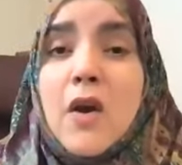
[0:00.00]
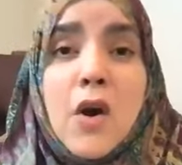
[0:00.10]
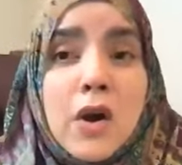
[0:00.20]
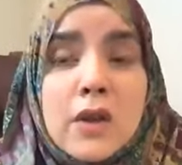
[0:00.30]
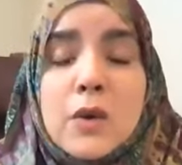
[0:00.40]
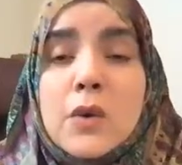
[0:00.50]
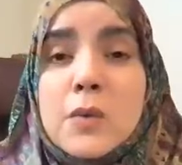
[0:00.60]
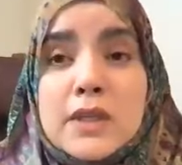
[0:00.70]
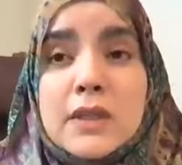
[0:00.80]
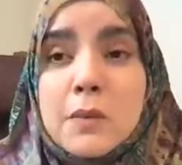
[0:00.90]
All
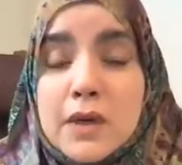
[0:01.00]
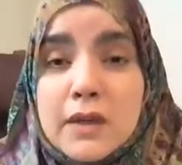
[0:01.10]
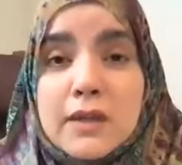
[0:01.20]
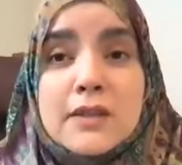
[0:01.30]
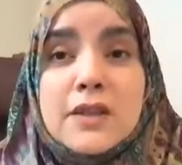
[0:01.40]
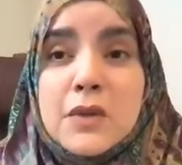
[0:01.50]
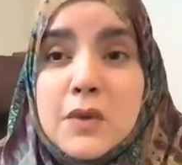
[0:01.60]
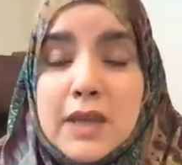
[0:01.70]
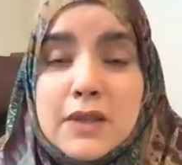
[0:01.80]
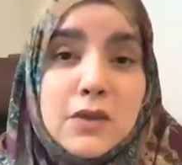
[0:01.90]
over the world,
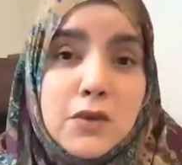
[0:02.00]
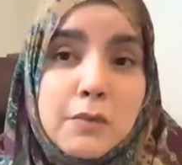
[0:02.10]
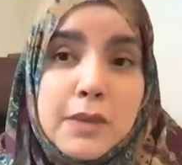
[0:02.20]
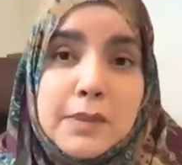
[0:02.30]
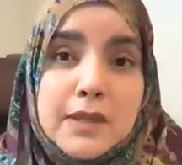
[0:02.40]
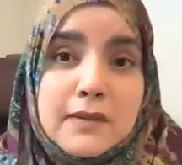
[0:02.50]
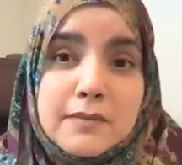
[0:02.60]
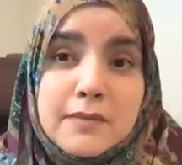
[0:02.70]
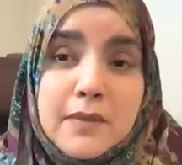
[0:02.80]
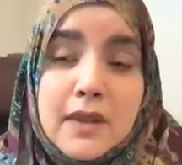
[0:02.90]
you get to know people